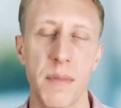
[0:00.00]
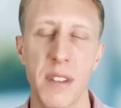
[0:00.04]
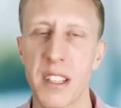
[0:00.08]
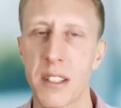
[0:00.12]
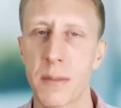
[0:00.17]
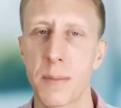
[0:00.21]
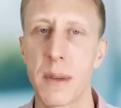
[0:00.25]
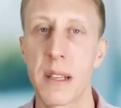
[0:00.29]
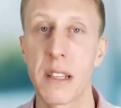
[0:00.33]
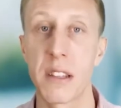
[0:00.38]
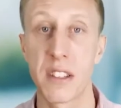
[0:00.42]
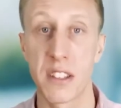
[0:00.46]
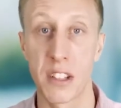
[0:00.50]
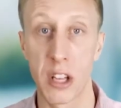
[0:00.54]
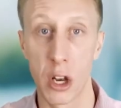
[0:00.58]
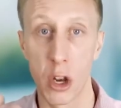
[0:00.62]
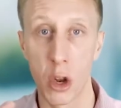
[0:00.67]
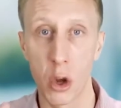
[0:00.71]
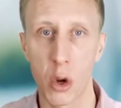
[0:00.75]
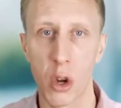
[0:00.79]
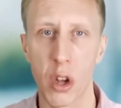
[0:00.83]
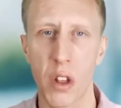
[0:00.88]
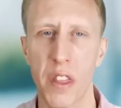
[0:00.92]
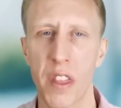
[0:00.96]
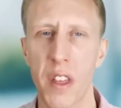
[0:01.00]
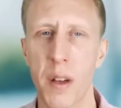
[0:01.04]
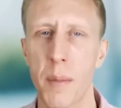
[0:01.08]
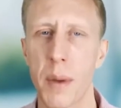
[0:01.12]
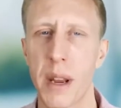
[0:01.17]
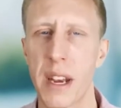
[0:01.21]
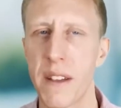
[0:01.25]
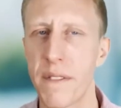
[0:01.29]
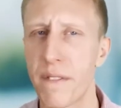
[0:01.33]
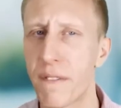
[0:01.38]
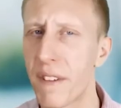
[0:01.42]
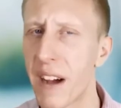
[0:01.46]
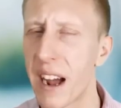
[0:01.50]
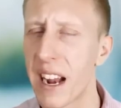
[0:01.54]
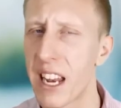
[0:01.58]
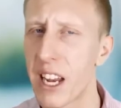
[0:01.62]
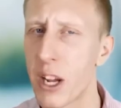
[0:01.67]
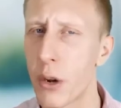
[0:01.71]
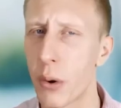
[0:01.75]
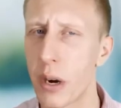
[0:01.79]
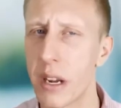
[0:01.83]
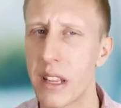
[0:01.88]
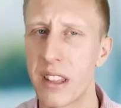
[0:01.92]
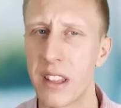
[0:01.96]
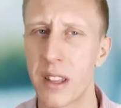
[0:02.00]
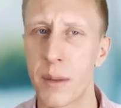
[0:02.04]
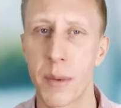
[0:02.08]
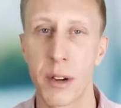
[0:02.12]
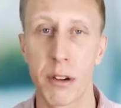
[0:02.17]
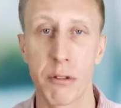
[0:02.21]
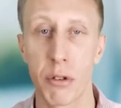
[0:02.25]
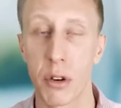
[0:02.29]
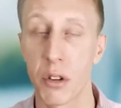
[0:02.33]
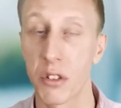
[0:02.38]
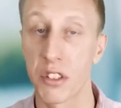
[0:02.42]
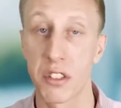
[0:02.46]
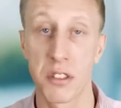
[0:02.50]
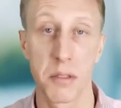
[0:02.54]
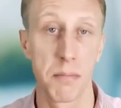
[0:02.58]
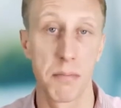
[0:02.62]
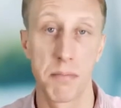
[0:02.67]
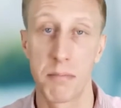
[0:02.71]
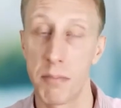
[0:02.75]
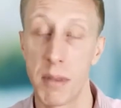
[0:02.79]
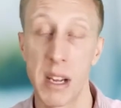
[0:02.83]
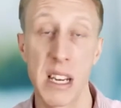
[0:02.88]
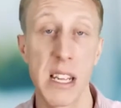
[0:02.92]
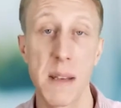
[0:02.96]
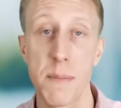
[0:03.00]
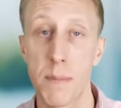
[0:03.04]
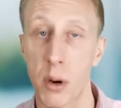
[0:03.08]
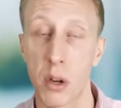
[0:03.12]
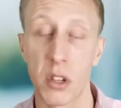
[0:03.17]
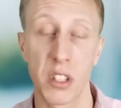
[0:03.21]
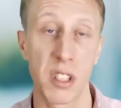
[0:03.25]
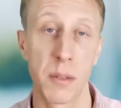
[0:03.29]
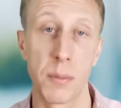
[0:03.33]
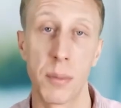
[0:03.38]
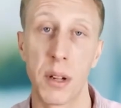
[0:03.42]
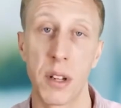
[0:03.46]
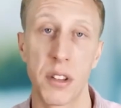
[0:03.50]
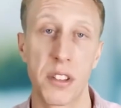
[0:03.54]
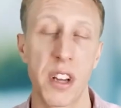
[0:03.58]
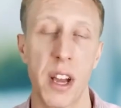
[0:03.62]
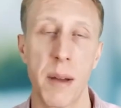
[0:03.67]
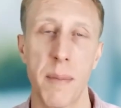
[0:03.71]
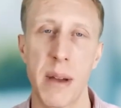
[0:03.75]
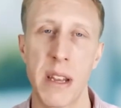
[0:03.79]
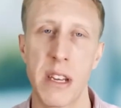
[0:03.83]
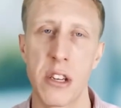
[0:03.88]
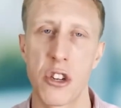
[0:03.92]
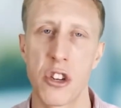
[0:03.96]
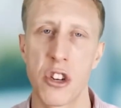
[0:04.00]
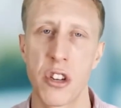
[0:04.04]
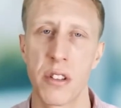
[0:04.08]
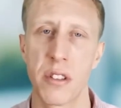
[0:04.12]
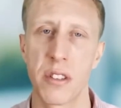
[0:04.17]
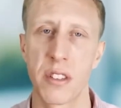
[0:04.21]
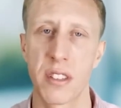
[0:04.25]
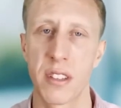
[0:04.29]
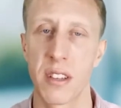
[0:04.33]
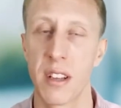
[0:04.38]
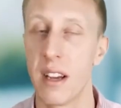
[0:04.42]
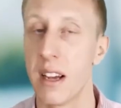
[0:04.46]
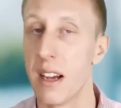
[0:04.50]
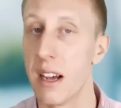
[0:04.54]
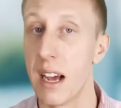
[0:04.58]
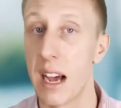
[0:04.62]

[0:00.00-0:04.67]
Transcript: This means to look at them and evaluate them across many possible dimensions,